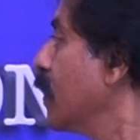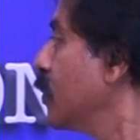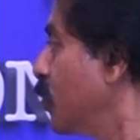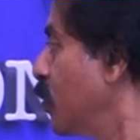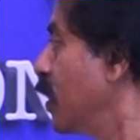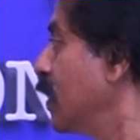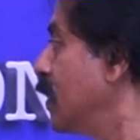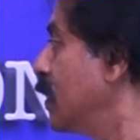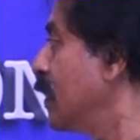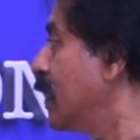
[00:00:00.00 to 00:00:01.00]
So, this
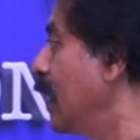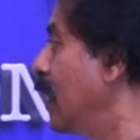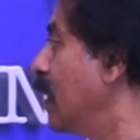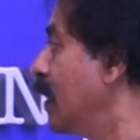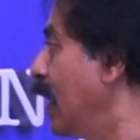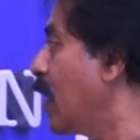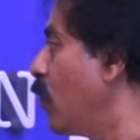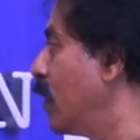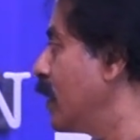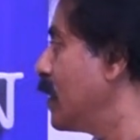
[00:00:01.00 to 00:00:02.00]
is they
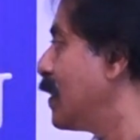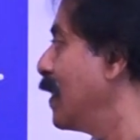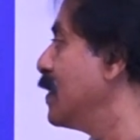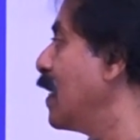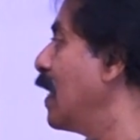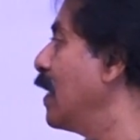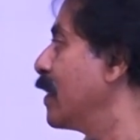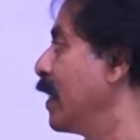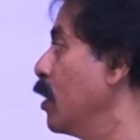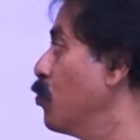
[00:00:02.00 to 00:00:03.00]
call it as a tensile
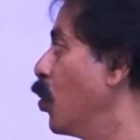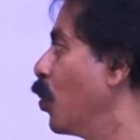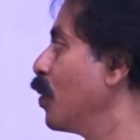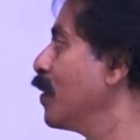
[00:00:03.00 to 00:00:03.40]
rainbow.